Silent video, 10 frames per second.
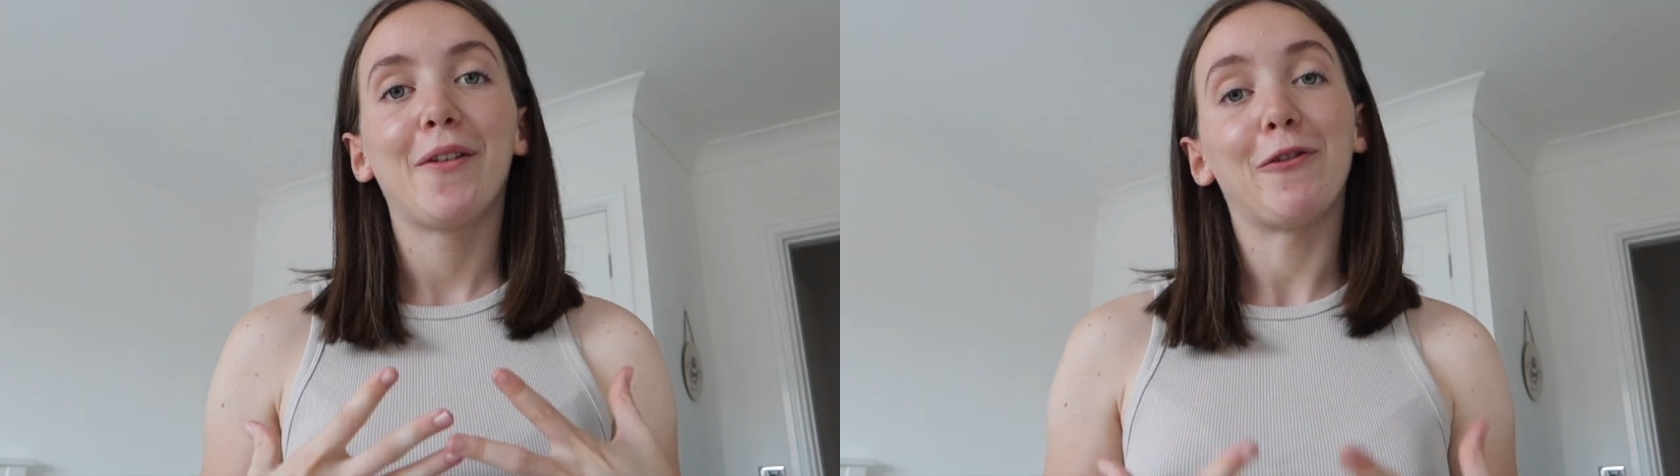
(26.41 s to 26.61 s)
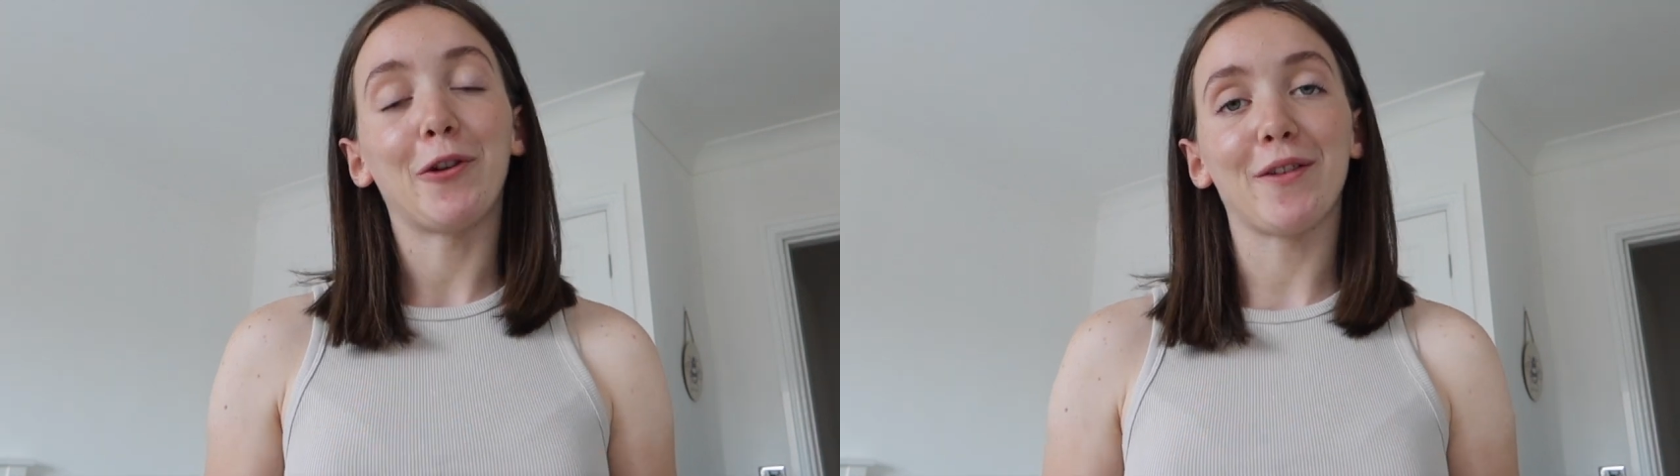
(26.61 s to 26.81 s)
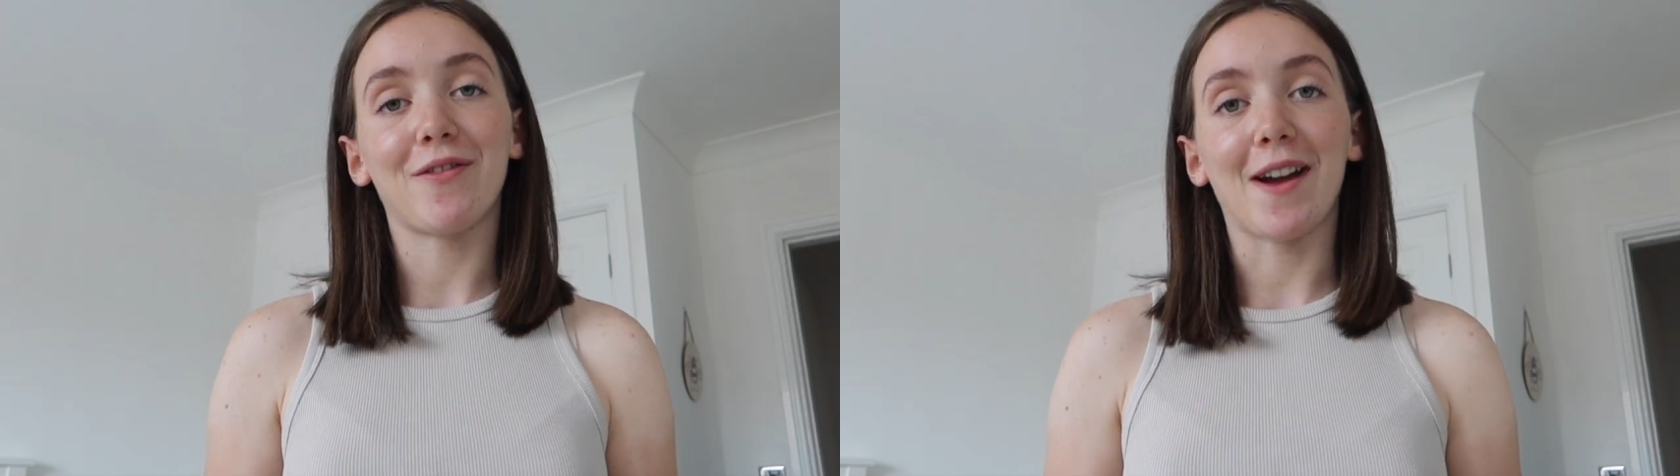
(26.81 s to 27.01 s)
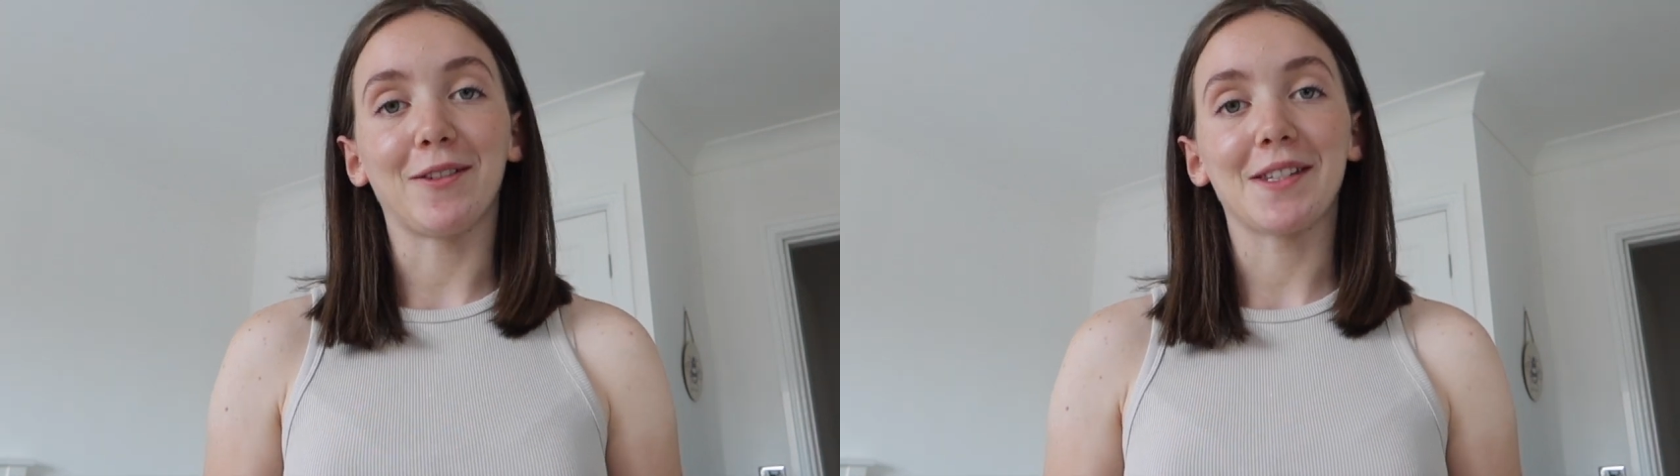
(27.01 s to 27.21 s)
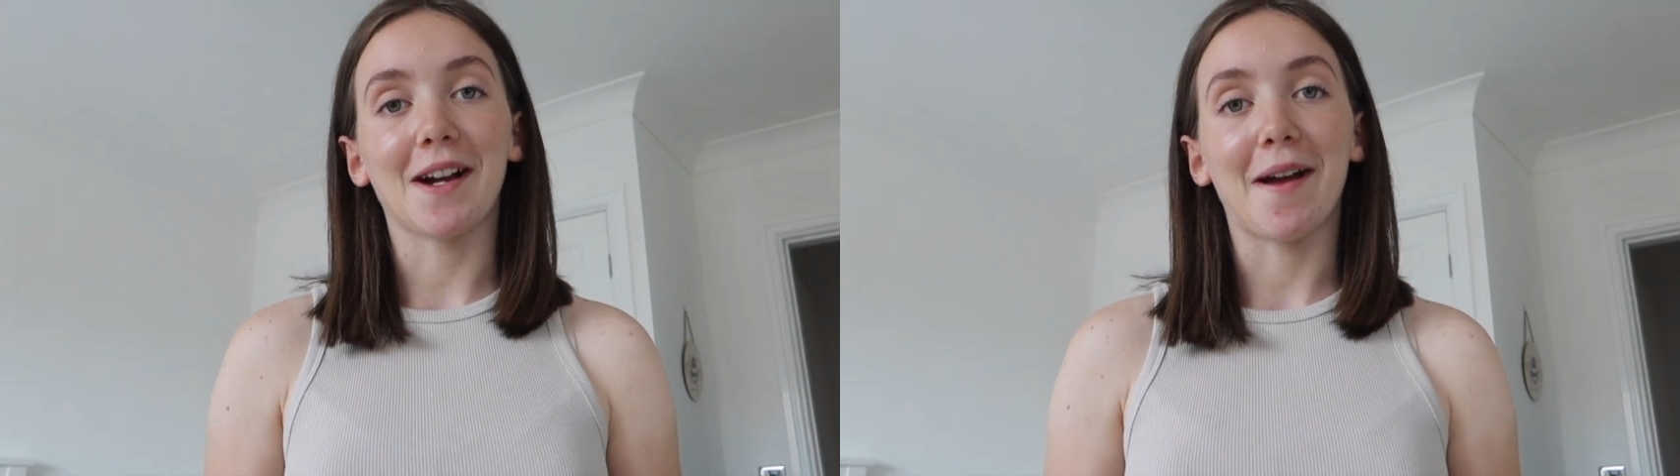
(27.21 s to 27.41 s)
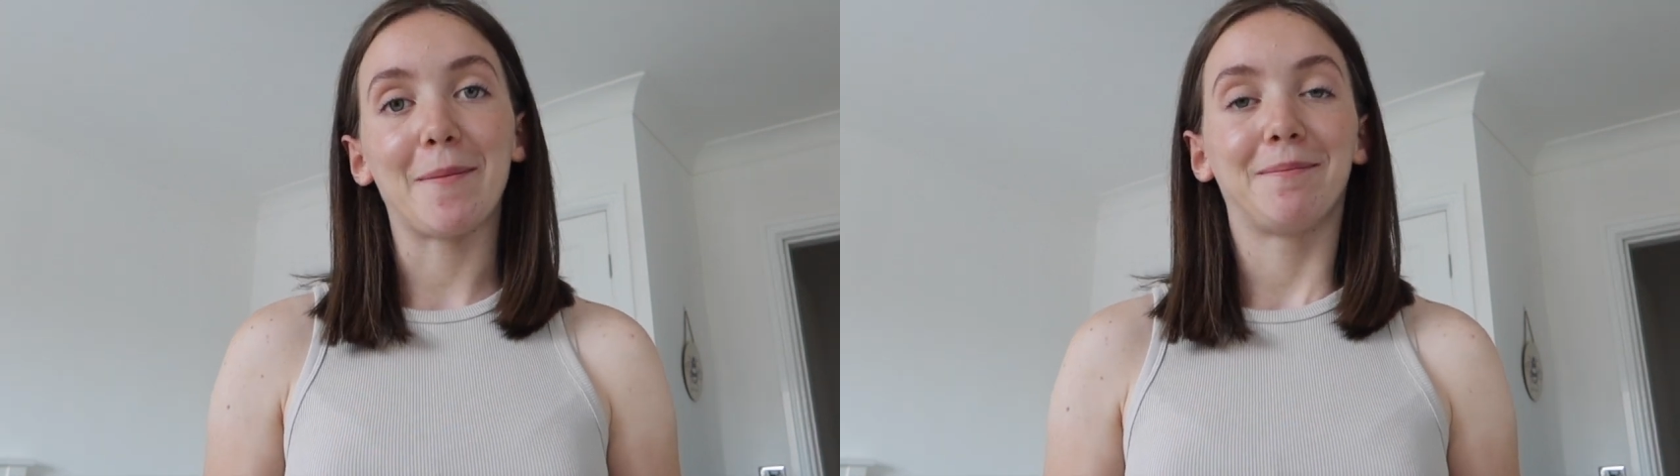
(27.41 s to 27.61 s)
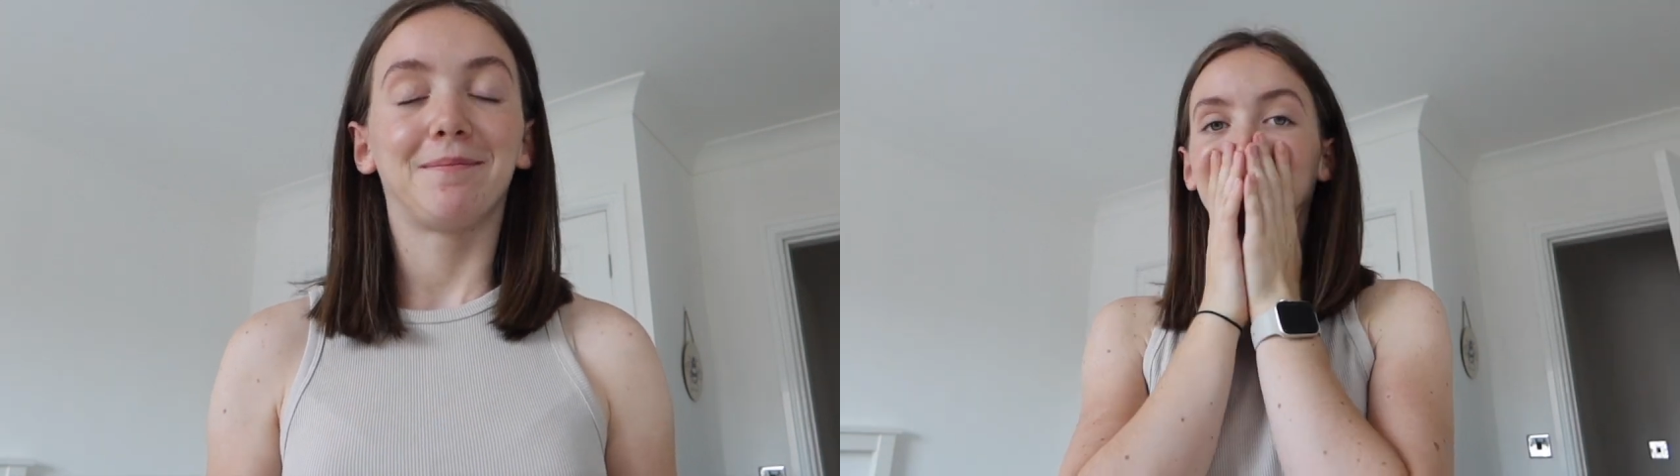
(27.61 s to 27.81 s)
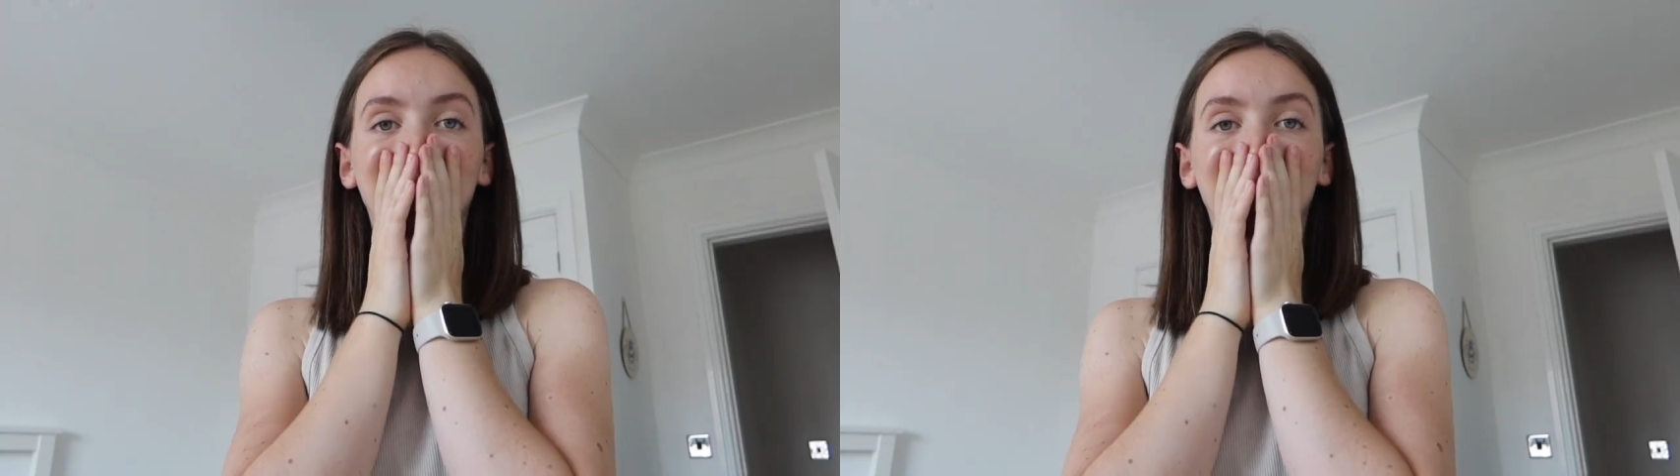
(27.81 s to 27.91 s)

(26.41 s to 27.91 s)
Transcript: for the final time.